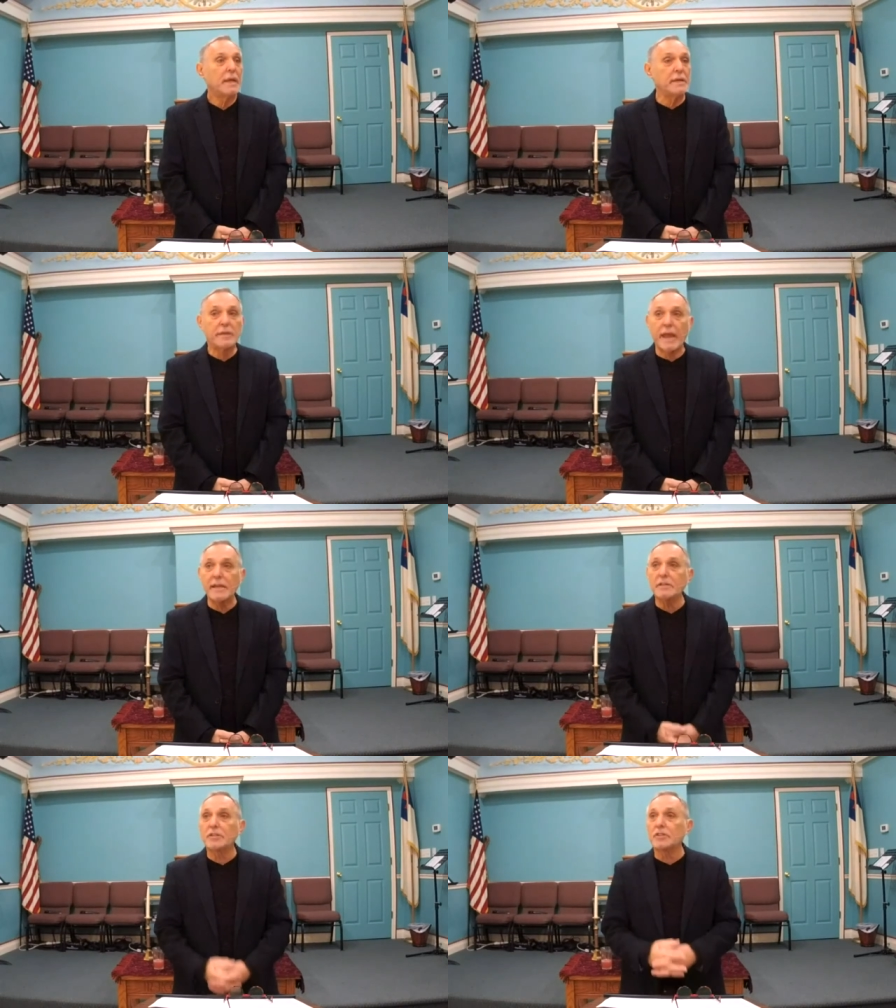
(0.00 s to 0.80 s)
He
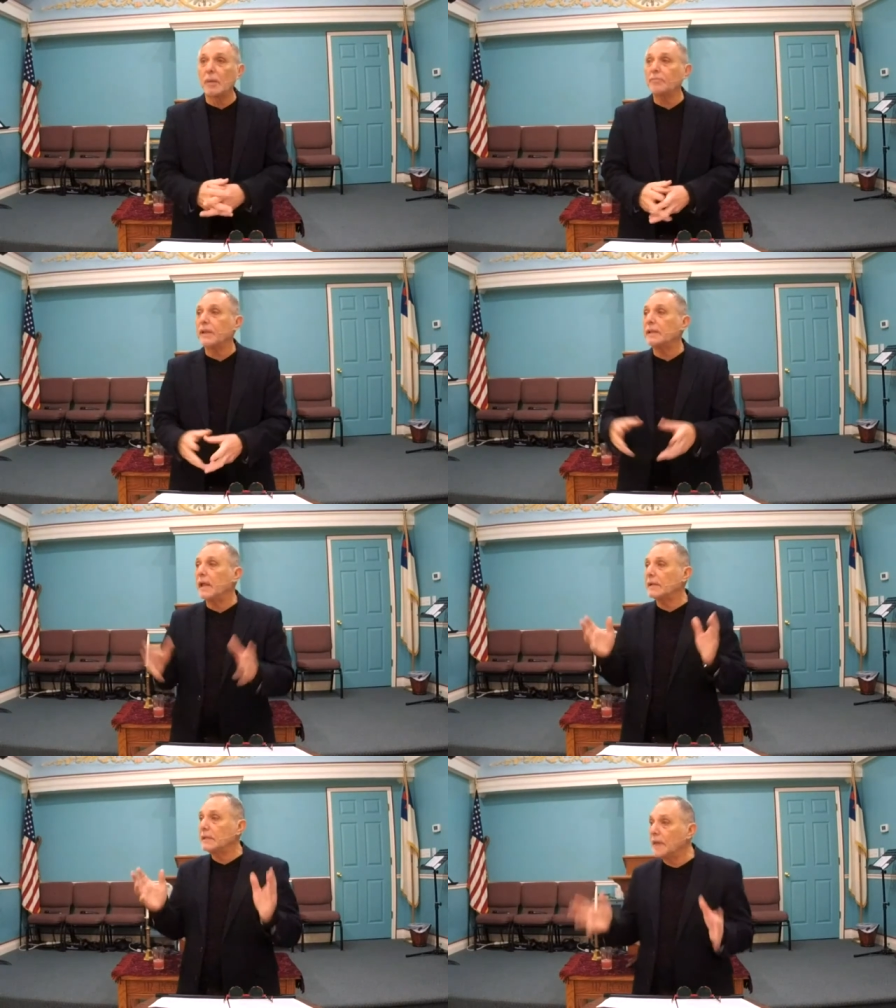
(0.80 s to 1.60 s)
takes something
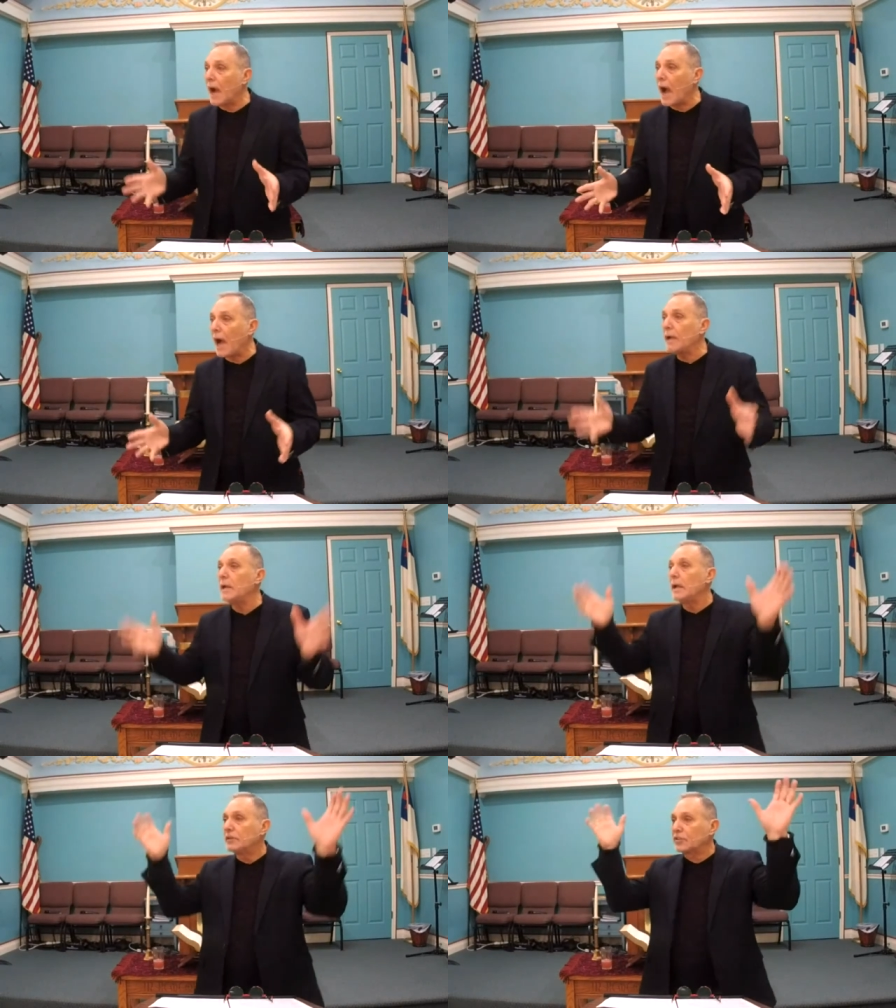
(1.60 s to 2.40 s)
that
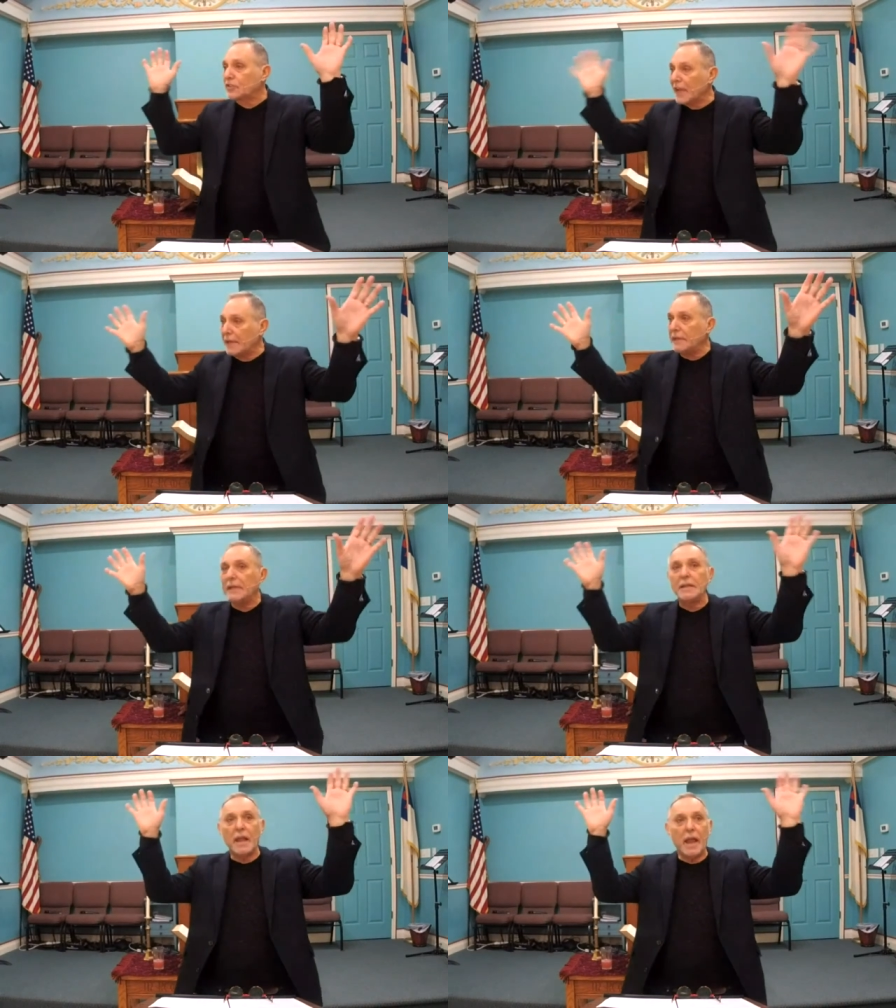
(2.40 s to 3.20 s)
God
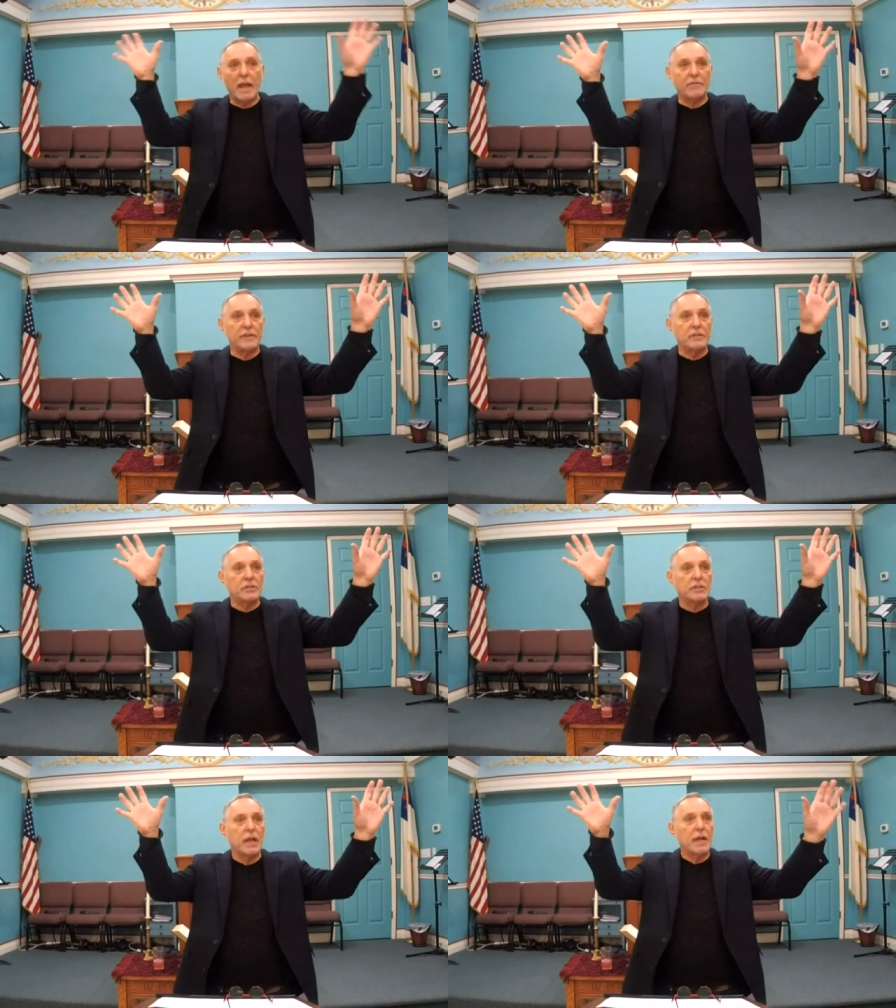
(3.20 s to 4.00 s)
set in the
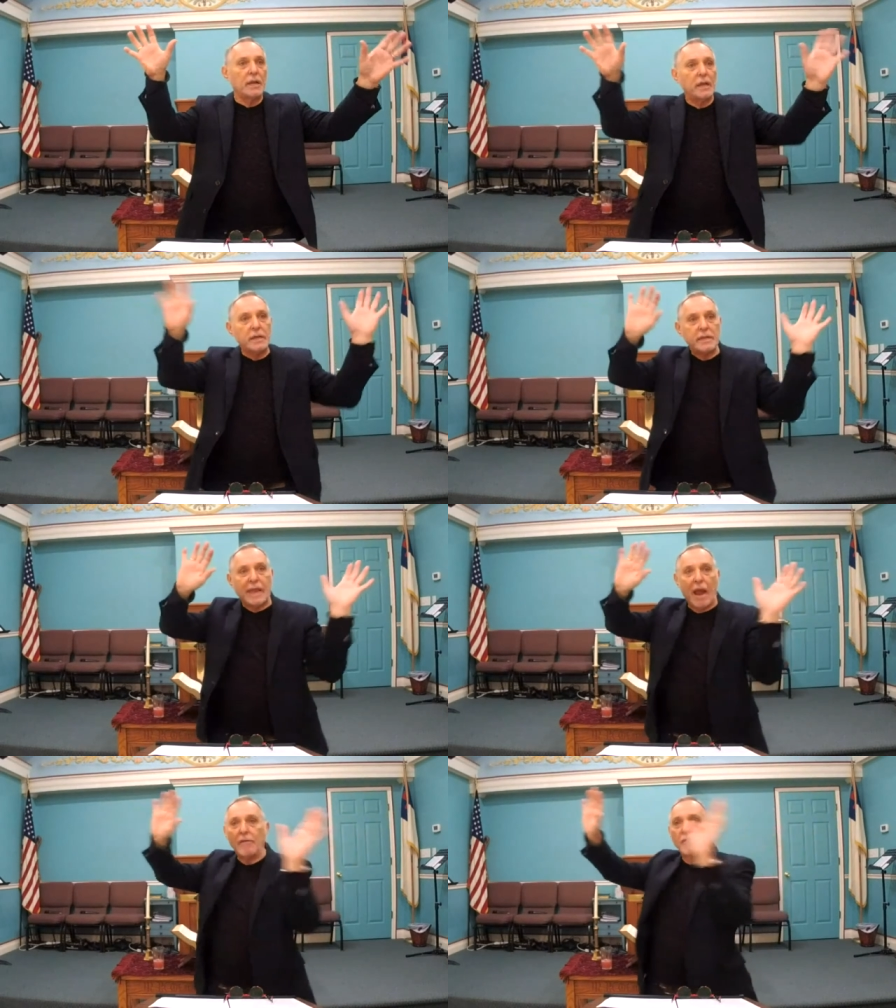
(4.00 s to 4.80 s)
heavens, and he
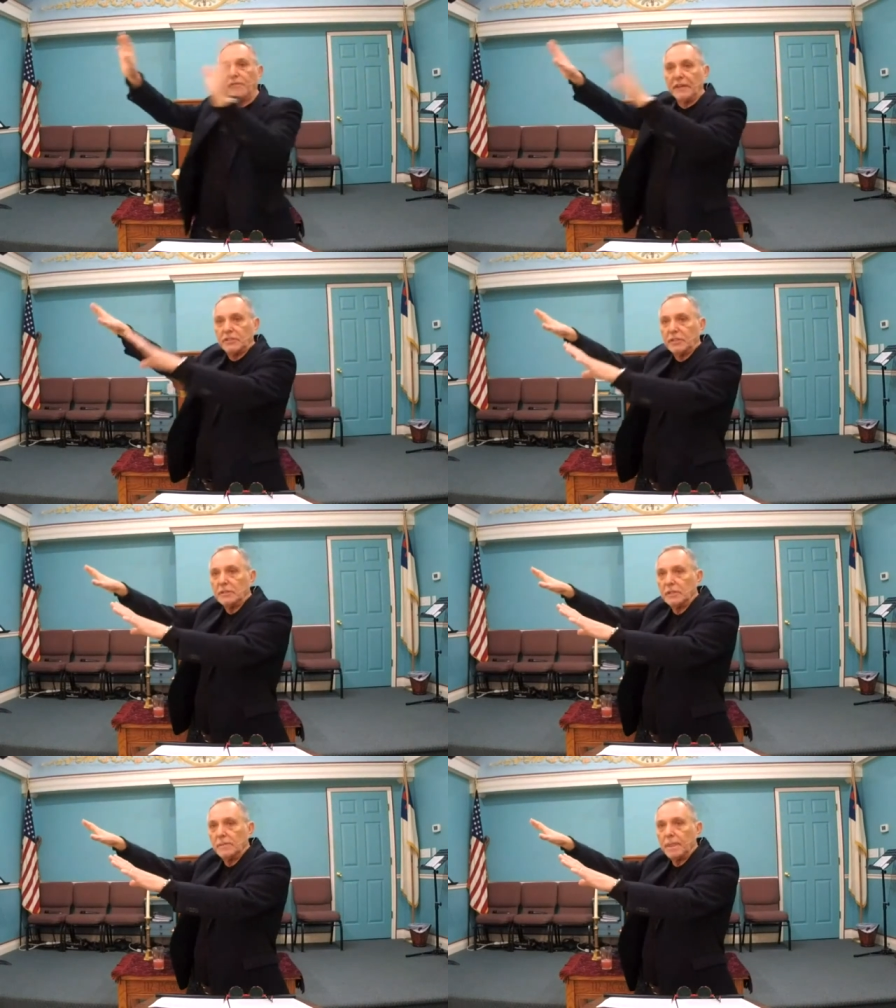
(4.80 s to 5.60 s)
counterfeits
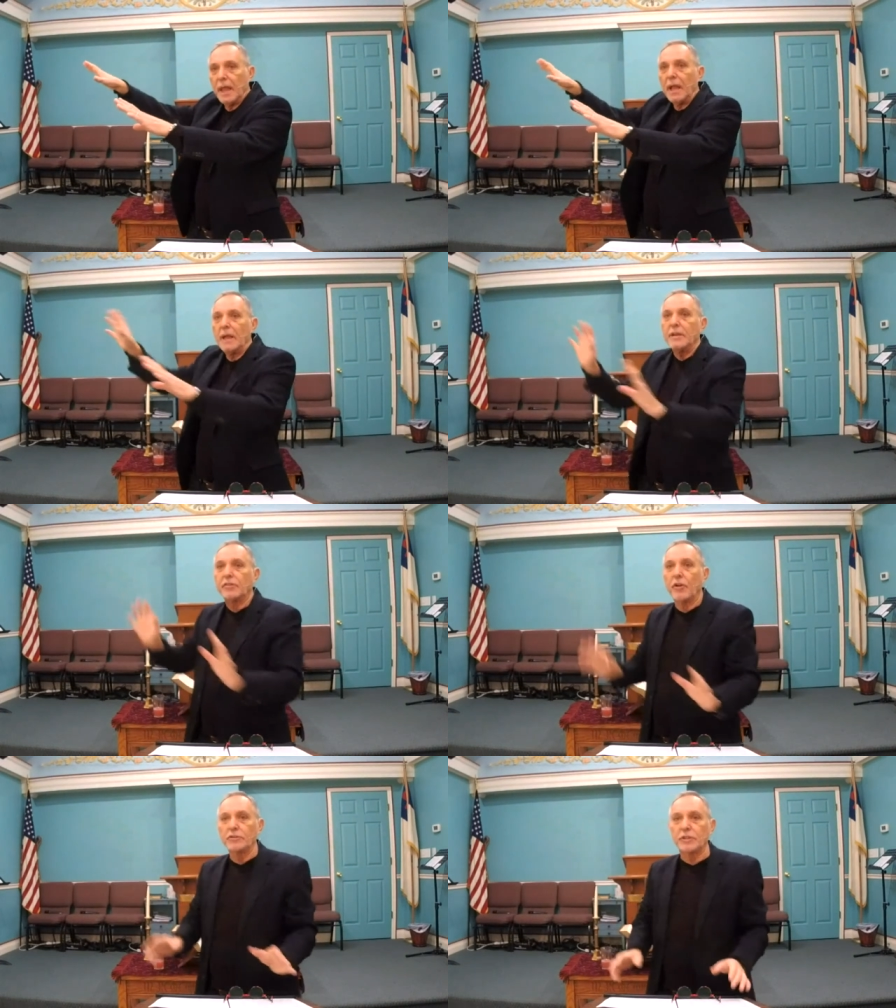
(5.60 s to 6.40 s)
it, and
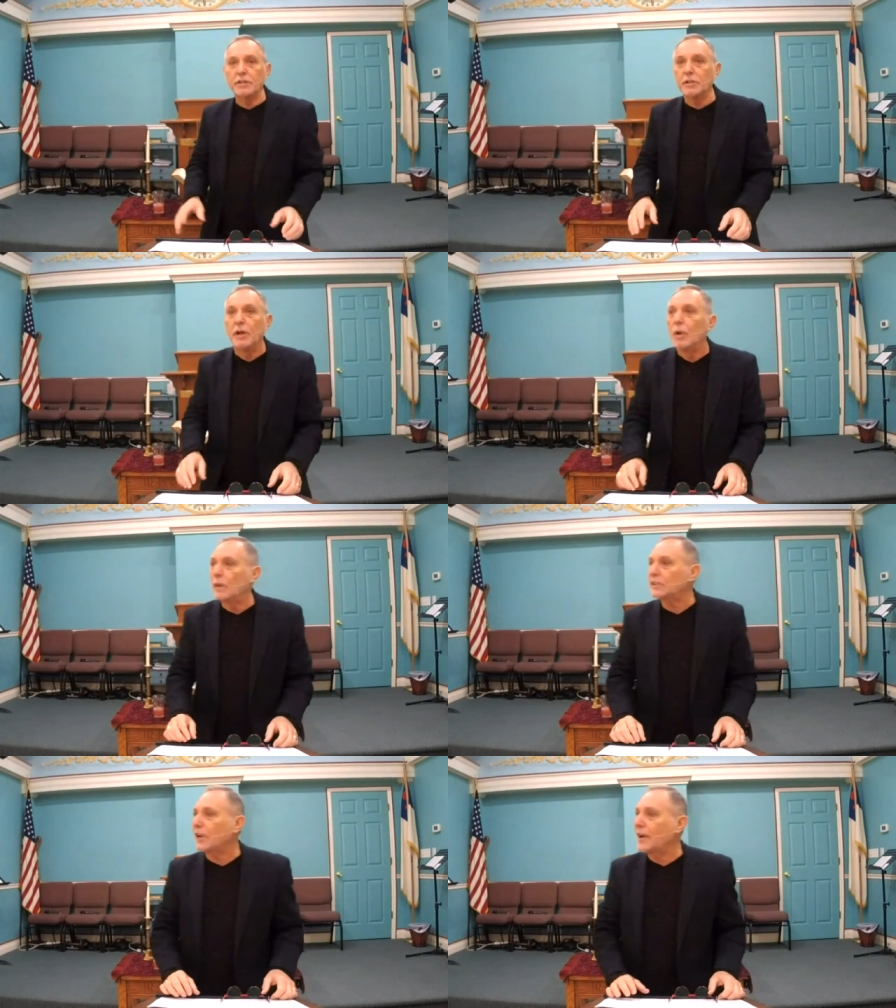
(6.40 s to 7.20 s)
he turns it into,
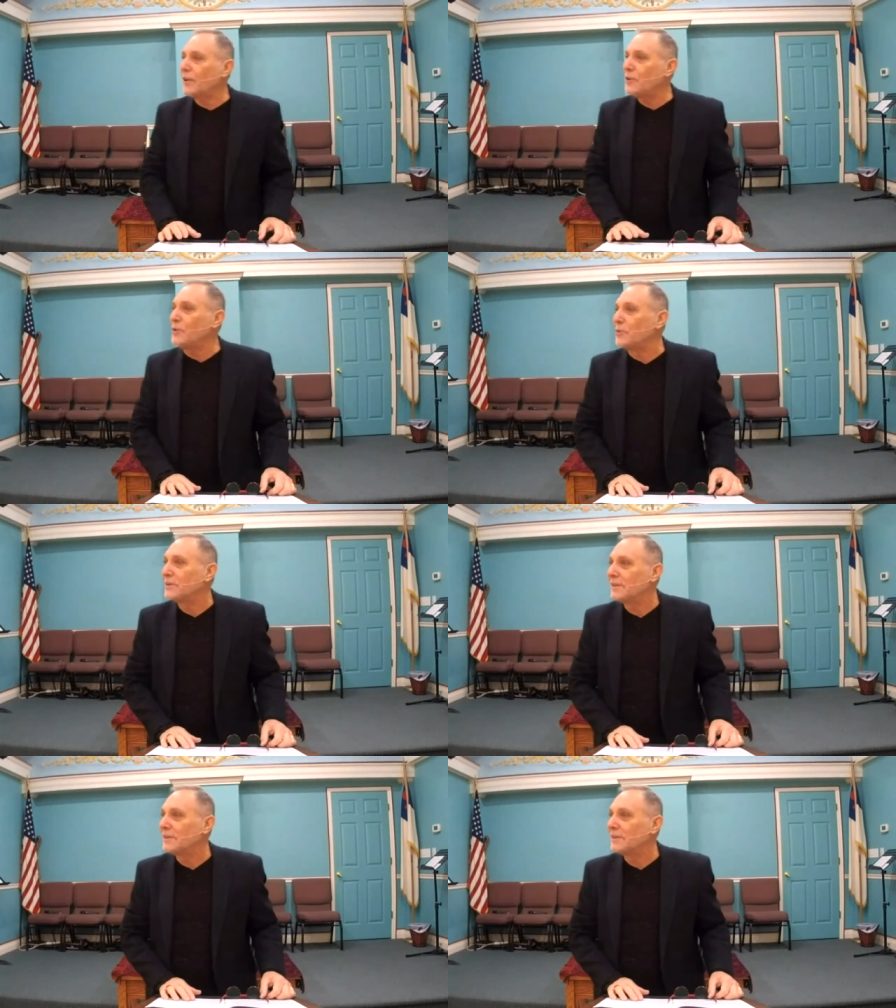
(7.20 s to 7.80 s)
what sign are you?